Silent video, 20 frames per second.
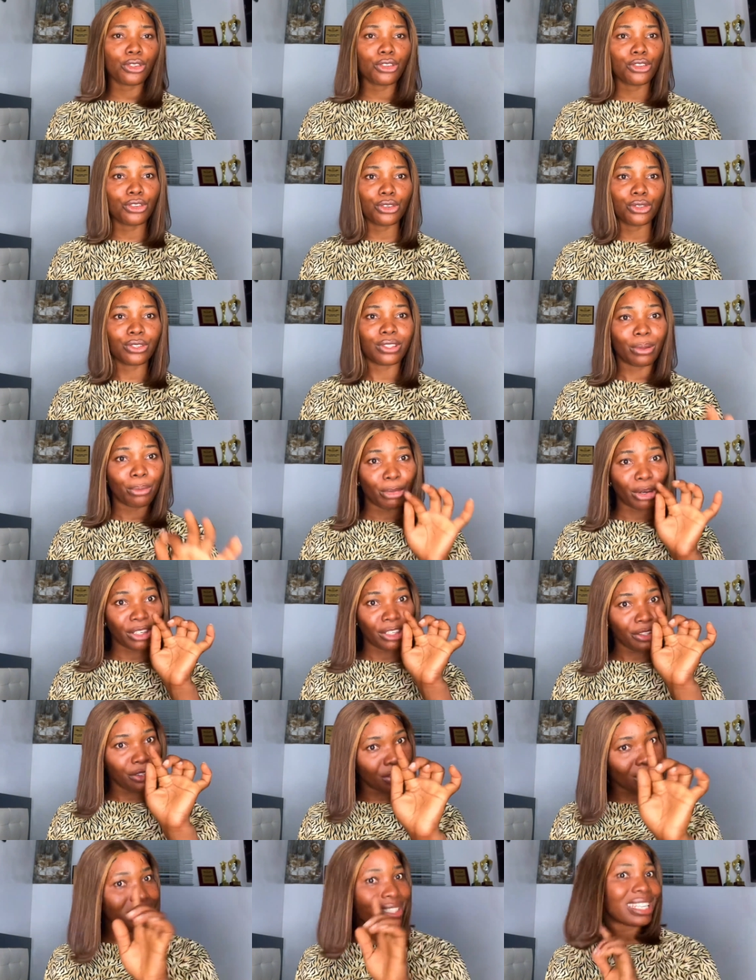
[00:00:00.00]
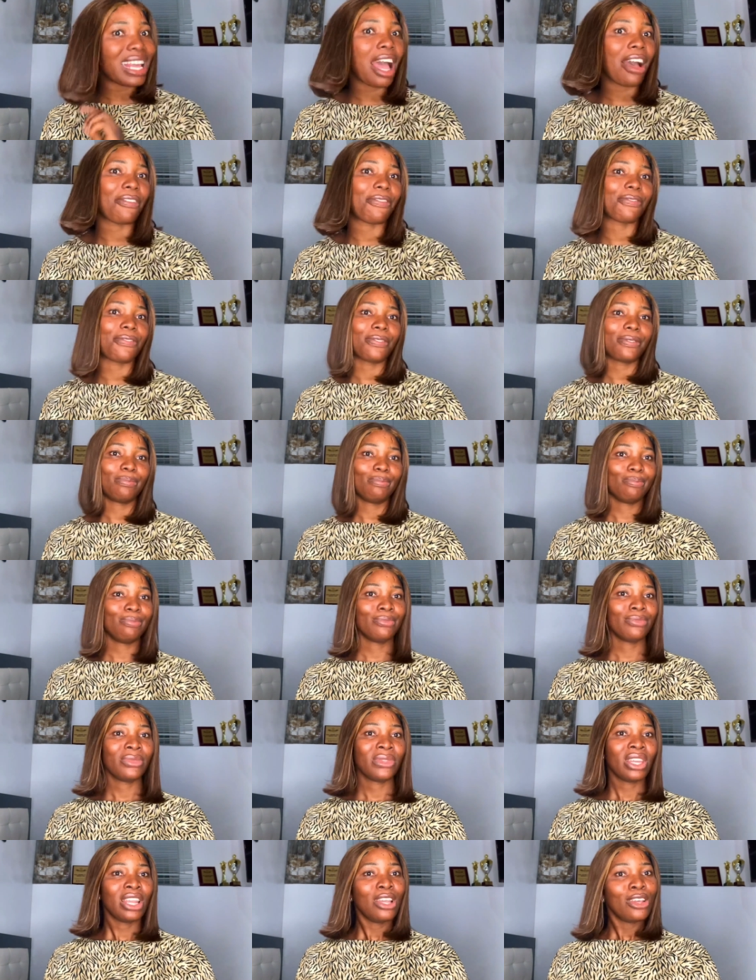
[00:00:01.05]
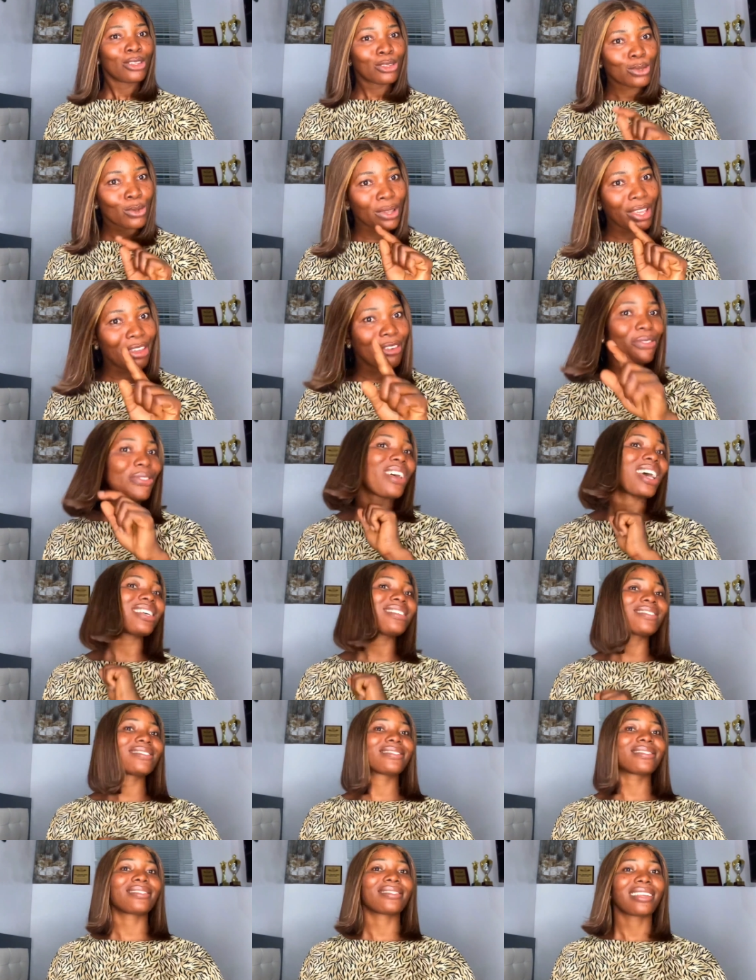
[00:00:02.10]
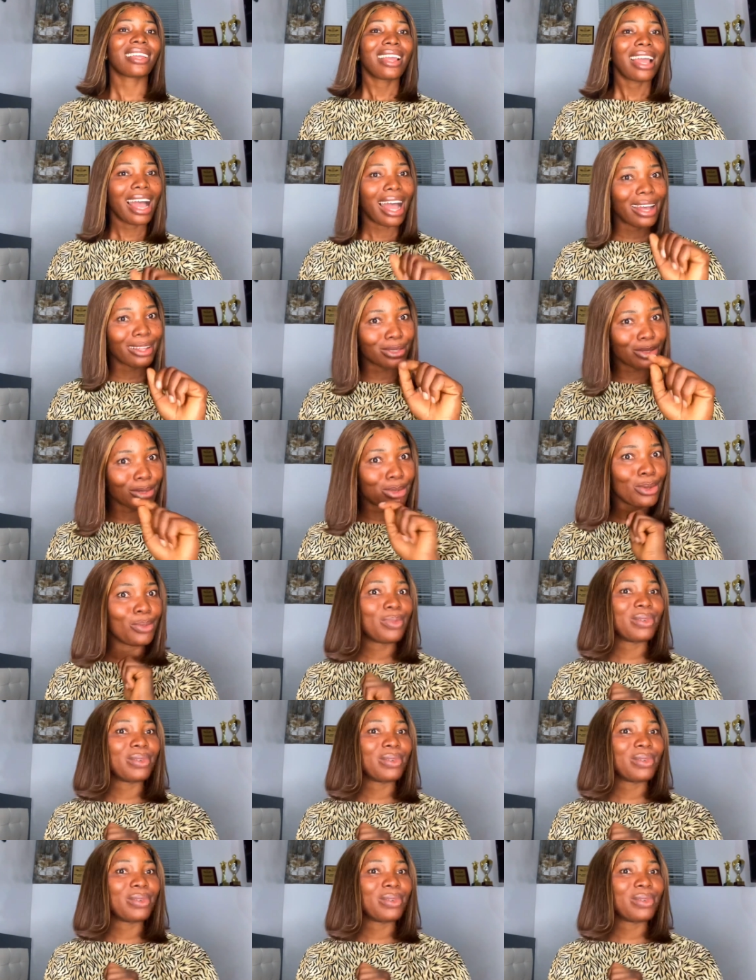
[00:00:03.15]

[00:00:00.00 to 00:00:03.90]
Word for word: you use the money yourself to invest and to do